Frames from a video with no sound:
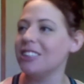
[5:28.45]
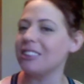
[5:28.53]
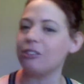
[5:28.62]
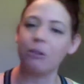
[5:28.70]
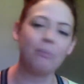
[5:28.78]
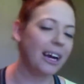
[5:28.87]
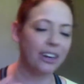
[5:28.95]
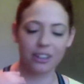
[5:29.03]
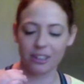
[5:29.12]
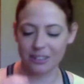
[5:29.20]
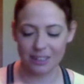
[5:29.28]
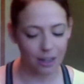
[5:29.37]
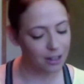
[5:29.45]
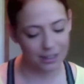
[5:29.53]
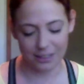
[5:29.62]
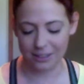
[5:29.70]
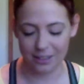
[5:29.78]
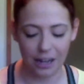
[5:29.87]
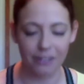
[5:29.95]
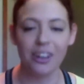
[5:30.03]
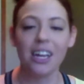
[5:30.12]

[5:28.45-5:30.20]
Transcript: and reminders and all this stuff.